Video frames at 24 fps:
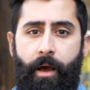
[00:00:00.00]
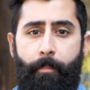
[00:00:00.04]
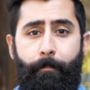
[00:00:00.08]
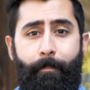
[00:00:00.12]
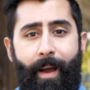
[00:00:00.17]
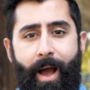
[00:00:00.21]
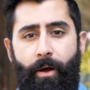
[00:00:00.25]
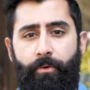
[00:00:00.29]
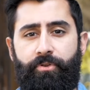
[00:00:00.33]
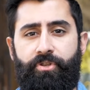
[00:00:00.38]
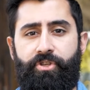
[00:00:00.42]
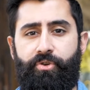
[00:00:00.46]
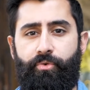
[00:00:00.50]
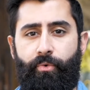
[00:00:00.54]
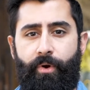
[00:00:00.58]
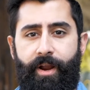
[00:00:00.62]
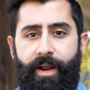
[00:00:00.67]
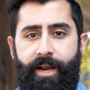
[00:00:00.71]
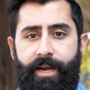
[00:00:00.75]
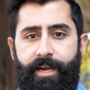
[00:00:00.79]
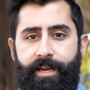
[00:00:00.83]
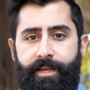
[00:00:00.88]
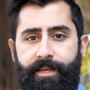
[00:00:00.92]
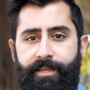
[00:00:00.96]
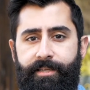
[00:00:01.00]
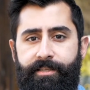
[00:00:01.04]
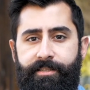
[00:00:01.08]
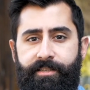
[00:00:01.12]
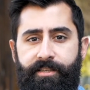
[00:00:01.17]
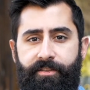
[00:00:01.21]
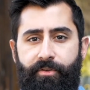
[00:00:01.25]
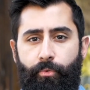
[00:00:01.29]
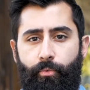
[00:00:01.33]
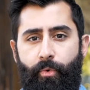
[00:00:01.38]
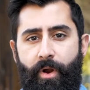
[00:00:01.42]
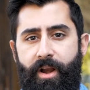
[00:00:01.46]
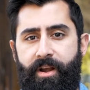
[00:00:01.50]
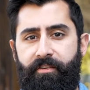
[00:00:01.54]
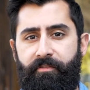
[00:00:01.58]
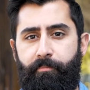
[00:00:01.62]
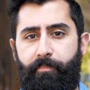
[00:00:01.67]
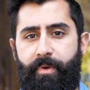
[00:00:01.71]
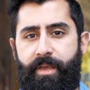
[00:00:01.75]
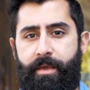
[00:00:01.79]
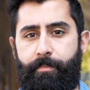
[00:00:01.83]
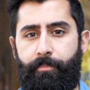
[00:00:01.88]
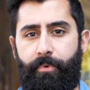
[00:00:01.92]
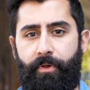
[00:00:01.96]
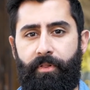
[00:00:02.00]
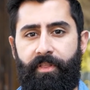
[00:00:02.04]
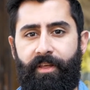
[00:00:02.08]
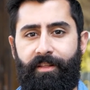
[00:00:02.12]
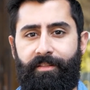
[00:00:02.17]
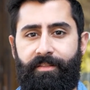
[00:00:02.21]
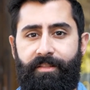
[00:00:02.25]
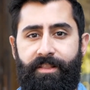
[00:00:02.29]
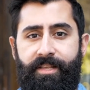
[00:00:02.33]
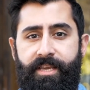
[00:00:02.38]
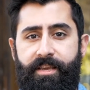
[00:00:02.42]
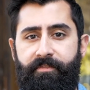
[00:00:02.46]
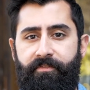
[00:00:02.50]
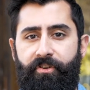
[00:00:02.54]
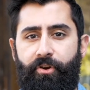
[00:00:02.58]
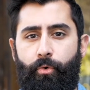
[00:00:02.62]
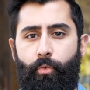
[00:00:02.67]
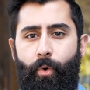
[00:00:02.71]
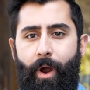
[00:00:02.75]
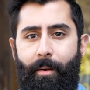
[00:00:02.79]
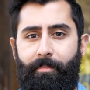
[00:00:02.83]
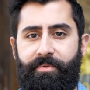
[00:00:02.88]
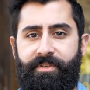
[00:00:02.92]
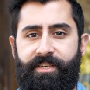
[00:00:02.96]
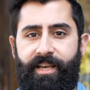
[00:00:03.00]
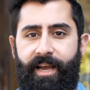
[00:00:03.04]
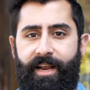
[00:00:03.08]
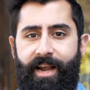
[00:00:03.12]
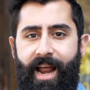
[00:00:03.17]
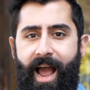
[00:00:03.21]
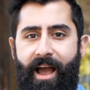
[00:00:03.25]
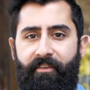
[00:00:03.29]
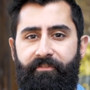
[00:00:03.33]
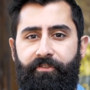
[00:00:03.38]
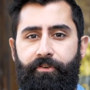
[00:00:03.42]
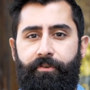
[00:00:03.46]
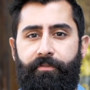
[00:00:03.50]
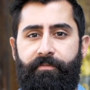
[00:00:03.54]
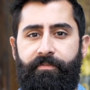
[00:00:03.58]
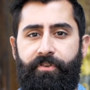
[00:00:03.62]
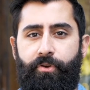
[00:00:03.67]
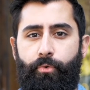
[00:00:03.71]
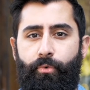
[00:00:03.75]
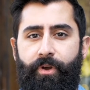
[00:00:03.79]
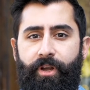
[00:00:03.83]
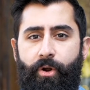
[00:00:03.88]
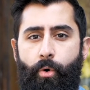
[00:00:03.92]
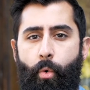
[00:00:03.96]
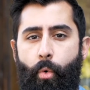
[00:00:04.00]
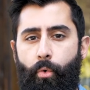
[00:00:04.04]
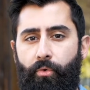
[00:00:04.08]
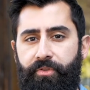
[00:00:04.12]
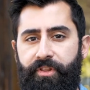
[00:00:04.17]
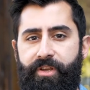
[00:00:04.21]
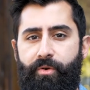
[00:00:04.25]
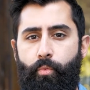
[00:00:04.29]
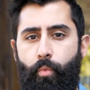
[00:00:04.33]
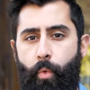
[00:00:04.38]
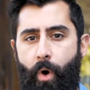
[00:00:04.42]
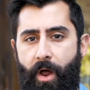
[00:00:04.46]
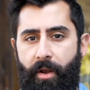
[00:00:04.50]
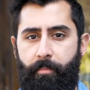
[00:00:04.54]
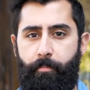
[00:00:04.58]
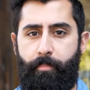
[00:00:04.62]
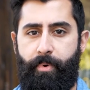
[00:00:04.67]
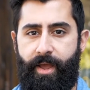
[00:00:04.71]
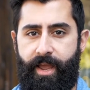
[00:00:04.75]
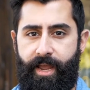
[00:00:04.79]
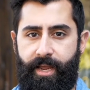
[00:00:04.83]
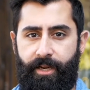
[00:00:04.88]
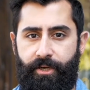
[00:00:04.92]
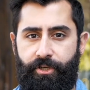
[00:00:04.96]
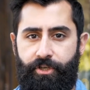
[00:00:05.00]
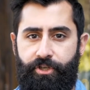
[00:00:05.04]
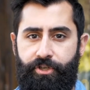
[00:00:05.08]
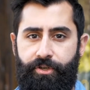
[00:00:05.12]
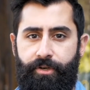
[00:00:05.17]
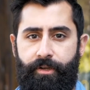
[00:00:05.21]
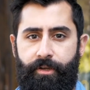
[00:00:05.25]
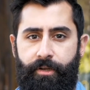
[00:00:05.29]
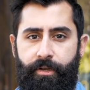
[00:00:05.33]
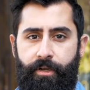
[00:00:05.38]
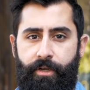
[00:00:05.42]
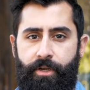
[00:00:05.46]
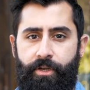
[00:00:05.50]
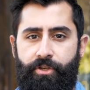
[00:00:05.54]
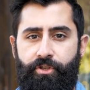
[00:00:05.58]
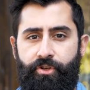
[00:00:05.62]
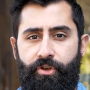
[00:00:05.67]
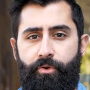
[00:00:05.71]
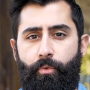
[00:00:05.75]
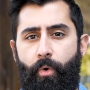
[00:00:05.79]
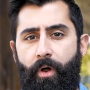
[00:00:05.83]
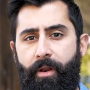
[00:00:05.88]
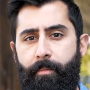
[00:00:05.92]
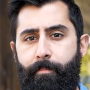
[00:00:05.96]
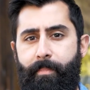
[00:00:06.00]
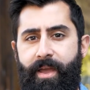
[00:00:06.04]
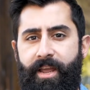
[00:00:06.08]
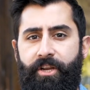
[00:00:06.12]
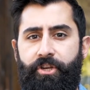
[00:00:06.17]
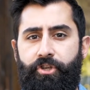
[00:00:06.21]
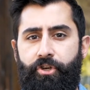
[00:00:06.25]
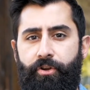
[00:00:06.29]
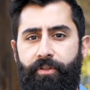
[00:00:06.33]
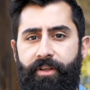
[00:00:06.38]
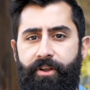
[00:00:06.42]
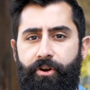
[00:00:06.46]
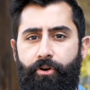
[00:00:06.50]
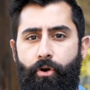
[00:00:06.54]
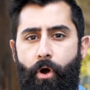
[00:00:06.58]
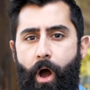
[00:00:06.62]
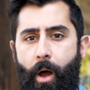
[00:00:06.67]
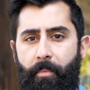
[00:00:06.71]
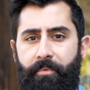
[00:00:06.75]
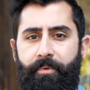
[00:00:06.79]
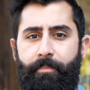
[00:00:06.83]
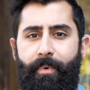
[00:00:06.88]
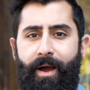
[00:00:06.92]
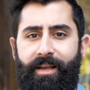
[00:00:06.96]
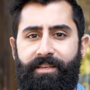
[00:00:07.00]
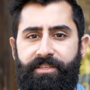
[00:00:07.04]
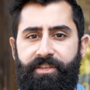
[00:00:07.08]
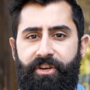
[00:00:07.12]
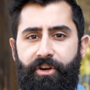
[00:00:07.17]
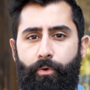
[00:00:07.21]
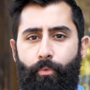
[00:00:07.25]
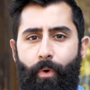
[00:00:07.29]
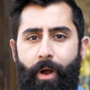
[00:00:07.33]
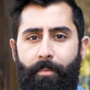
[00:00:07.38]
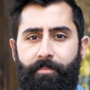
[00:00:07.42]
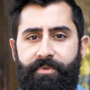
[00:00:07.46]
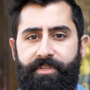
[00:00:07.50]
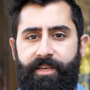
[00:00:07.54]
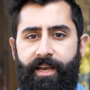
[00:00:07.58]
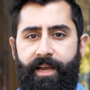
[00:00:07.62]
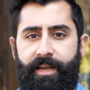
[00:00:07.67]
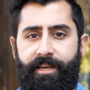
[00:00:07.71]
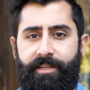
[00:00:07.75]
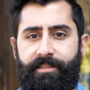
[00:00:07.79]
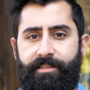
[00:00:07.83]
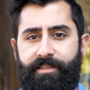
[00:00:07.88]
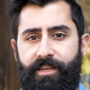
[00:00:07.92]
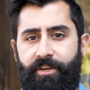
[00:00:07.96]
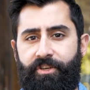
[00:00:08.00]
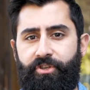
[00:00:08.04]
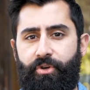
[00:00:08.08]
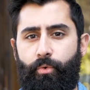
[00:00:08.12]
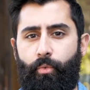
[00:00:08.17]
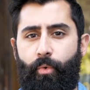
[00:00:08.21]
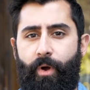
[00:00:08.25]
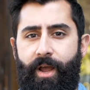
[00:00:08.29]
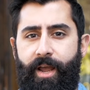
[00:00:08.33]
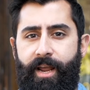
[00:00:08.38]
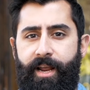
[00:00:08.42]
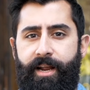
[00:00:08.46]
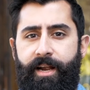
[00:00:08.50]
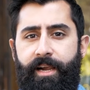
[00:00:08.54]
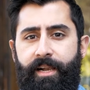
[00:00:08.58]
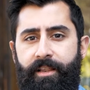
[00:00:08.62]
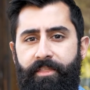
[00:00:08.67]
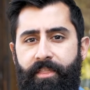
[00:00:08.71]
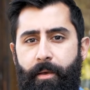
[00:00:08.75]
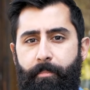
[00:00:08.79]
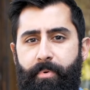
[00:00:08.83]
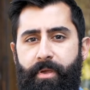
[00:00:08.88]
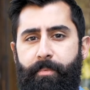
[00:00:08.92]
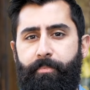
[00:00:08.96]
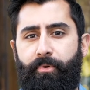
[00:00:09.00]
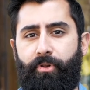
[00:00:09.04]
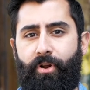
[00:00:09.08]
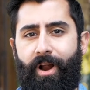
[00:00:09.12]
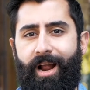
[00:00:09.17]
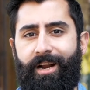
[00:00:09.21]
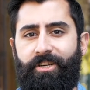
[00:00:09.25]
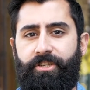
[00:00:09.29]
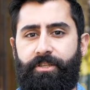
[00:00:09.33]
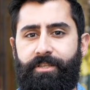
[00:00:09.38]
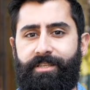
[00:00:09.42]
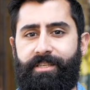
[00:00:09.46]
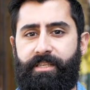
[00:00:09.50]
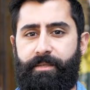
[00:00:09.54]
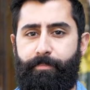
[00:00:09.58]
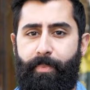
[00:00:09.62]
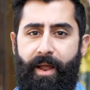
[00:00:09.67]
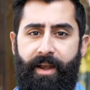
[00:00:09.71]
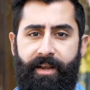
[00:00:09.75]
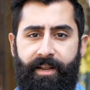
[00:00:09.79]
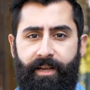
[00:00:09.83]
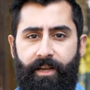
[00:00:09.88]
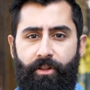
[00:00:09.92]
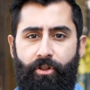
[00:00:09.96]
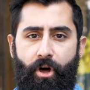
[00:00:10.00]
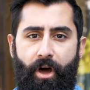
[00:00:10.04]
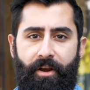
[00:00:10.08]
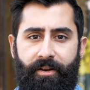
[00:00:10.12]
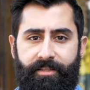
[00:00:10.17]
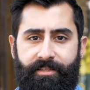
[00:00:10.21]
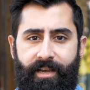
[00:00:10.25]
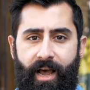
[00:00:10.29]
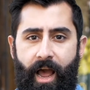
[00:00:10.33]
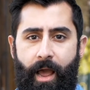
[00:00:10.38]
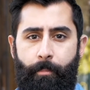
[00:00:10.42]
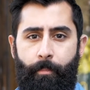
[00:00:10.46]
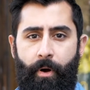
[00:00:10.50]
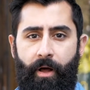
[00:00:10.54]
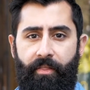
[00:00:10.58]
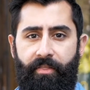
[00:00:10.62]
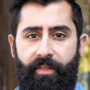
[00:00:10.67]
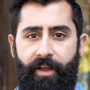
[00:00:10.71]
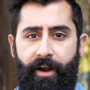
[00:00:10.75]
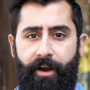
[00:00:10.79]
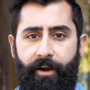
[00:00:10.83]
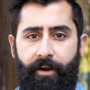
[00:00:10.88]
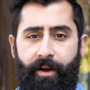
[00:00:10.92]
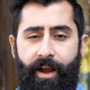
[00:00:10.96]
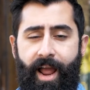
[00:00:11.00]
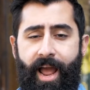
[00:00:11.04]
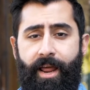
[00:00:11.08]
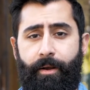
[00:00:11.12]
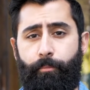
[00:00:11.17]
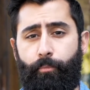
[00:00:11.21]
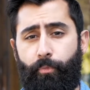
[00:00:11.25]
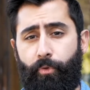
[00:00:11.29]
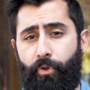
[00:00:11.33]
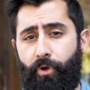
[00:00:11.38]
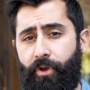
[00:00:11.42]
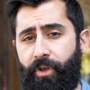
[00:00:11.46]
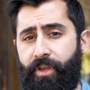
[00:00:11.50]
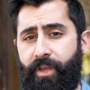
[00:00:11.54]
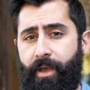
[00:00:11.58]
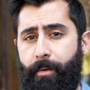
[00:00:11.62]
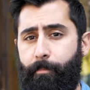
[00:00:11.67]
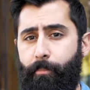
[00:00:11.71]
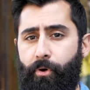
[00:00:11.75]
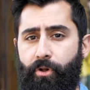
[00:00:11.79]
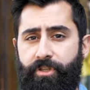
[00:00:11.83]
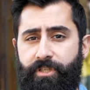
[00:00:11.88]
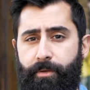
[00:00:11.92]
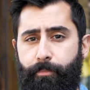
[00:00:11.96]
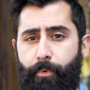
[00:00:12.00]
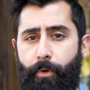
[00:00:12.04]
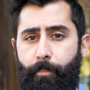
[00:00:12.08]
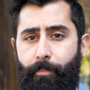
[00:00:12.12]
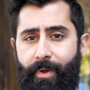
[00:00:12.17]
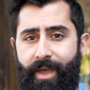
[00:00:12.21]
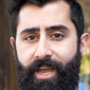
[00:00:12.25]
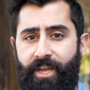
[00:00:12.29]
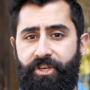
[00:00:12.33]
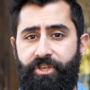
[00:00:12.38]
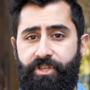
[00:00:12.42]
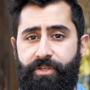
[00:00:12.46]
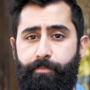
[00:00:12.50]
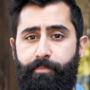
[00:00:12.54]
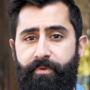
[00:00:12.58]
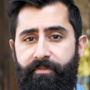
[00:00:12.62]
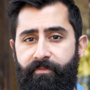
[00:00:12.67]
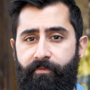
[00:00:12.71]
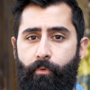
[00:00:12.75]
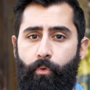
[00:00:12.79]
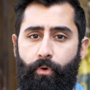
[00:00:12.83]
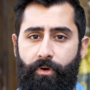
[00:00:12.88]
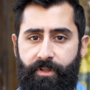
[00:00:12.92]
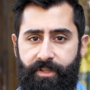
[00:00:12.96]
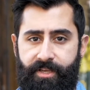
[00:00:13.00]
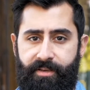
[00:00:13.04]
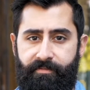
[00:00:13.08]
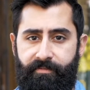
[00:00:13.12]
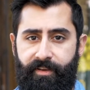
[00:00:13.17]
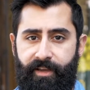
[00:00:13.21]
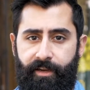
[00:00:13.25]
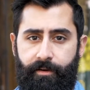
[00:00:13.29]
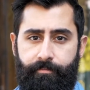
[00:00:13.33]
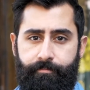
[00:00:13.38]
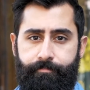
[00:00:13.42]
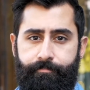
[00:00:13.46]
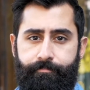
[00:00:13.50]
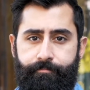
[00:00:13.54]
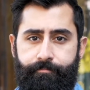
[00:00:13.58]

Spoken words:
Bounce rate is the rate of people that leave your website after viewing only one page. So you want to make sure that you're optimizing your website in such a way that people are actually spending a lot of time on there and looking at multiple pages before leaving.